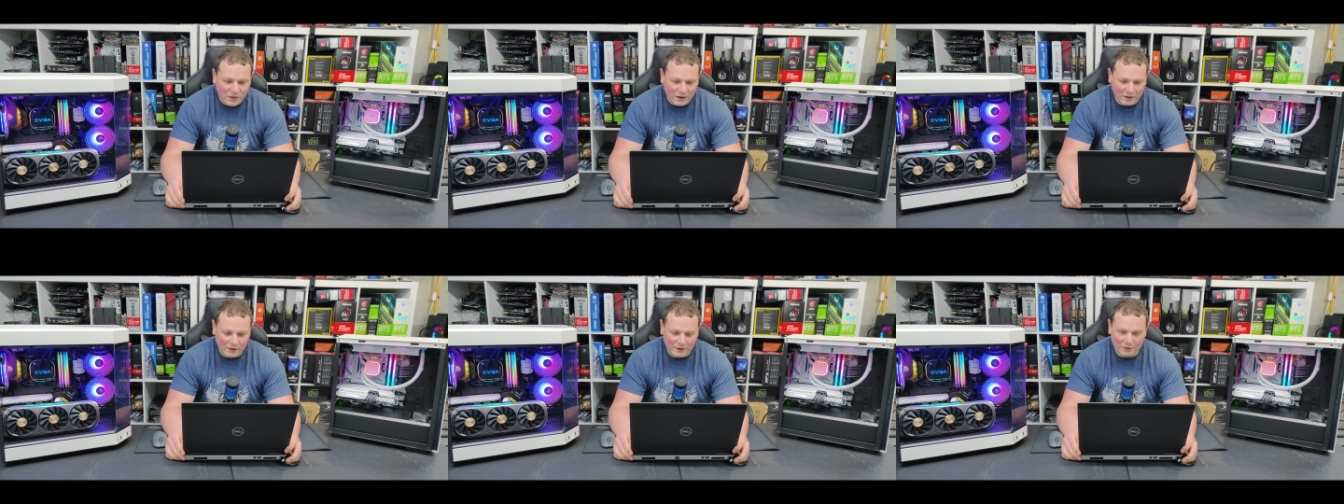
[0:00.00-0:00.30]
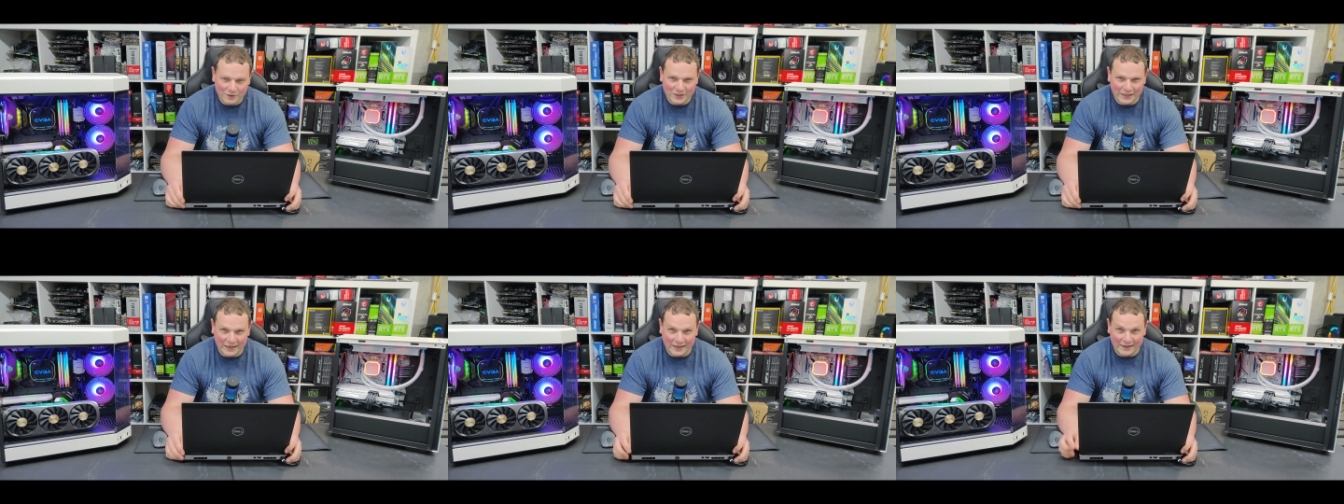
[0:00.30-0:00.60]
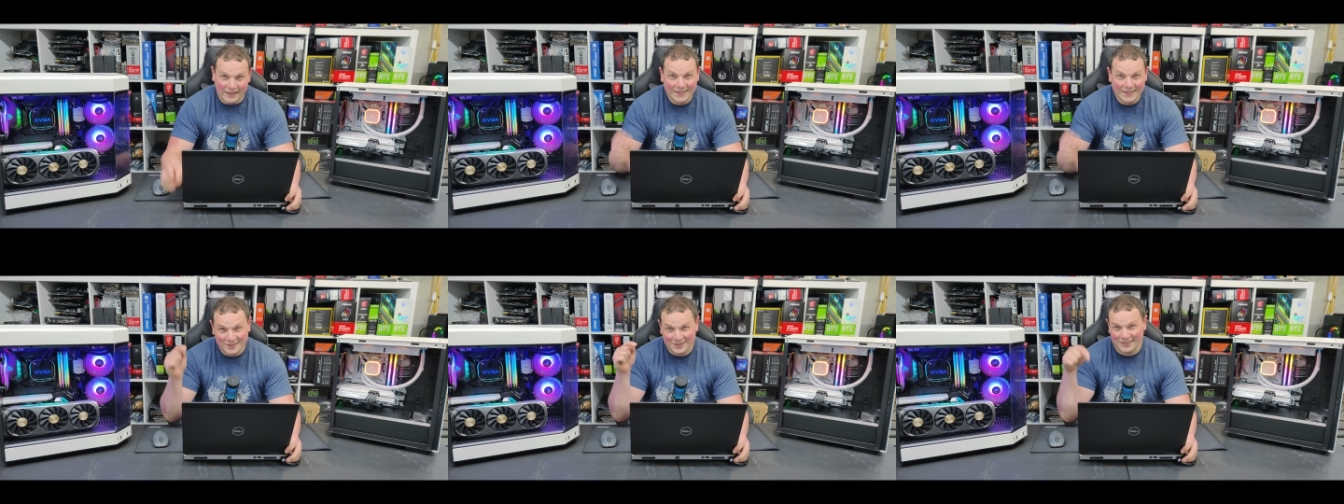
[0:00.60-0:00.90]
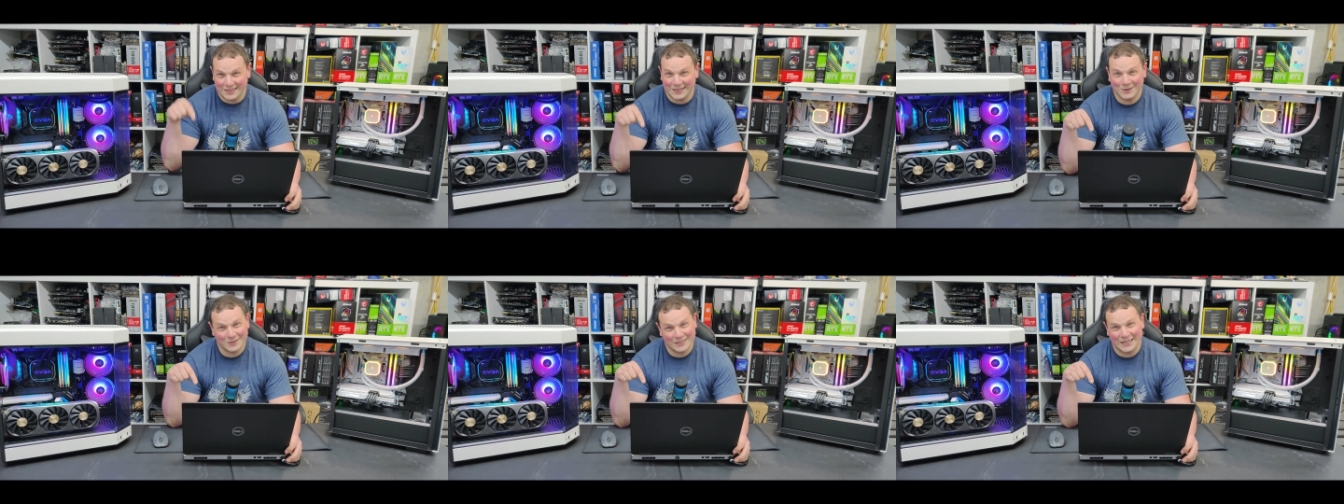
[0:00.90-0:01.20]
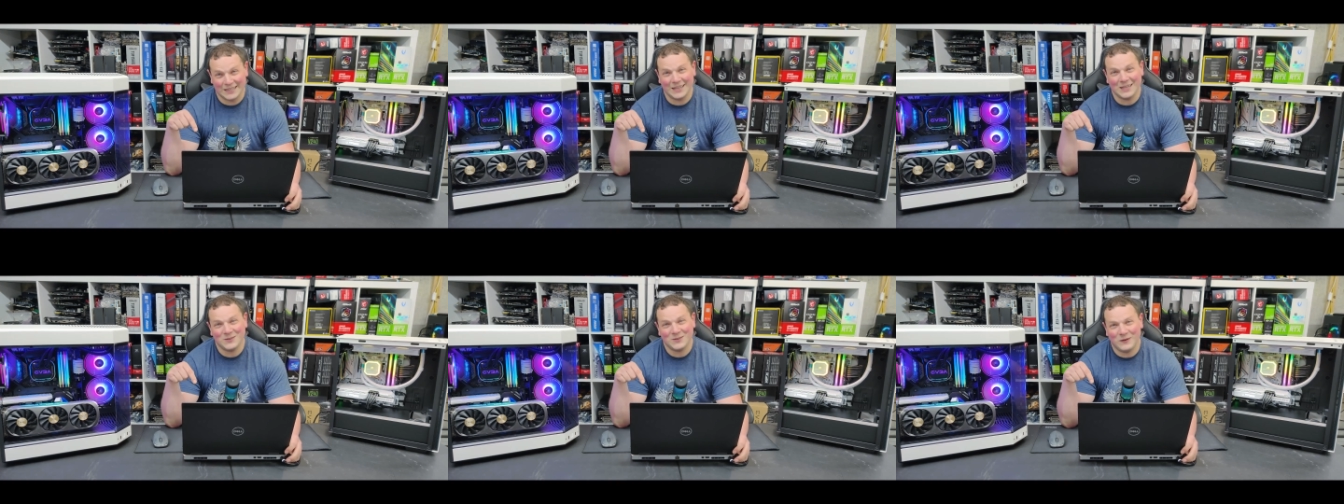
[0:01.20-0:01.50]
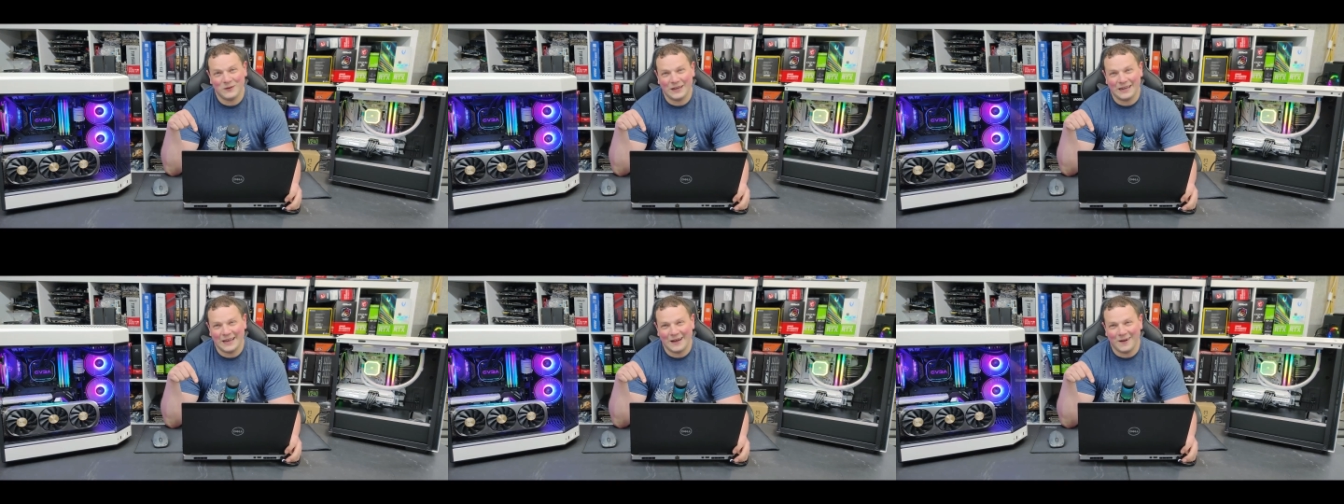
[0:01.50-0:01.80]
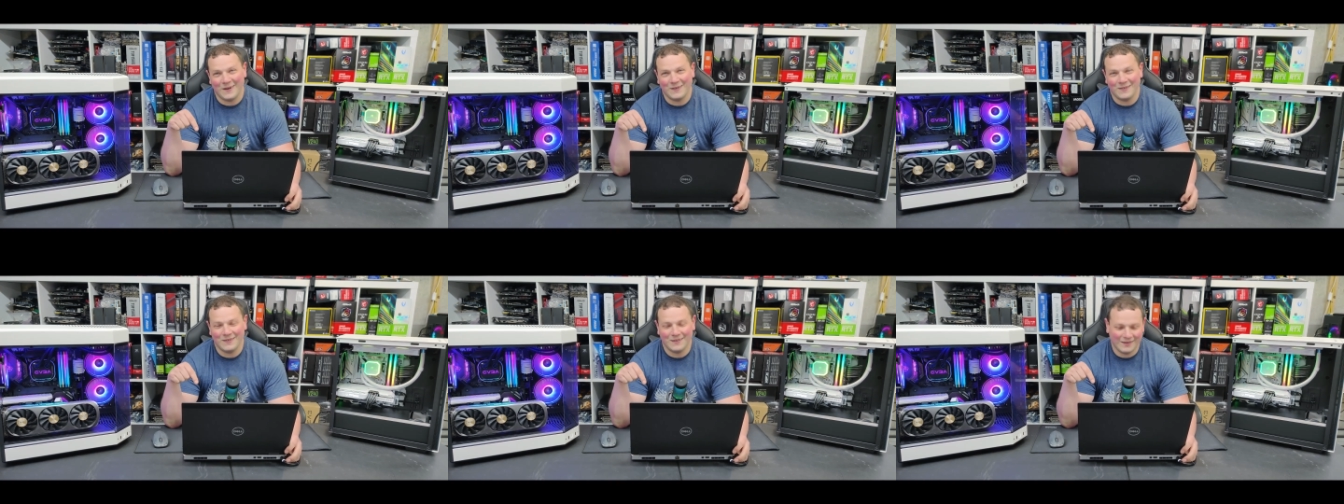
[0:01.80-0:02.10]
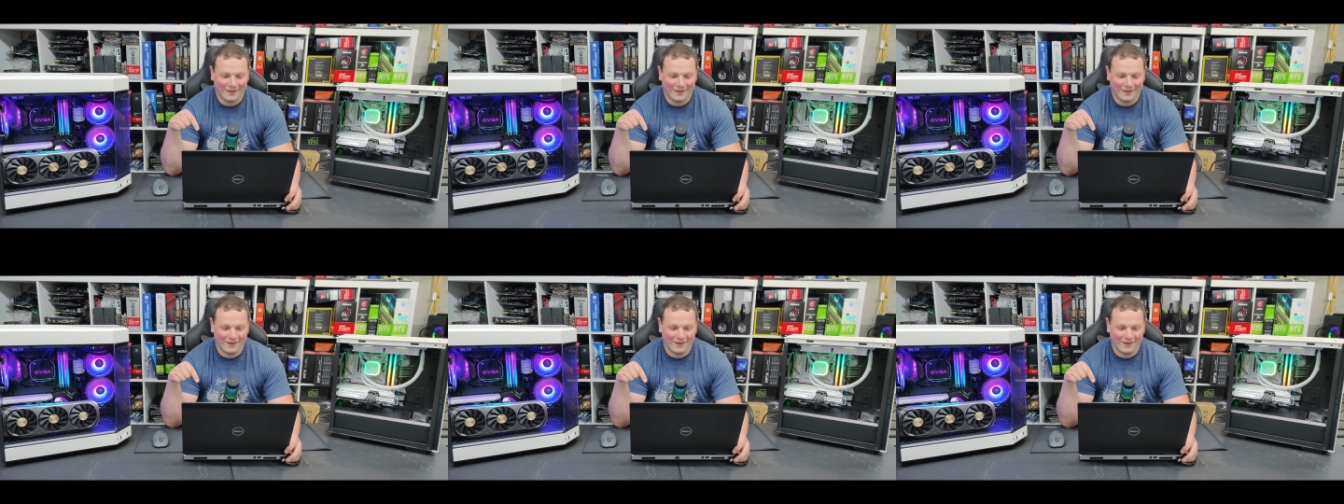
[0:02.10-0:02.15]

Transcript: You'll see in this, you'll see in this video,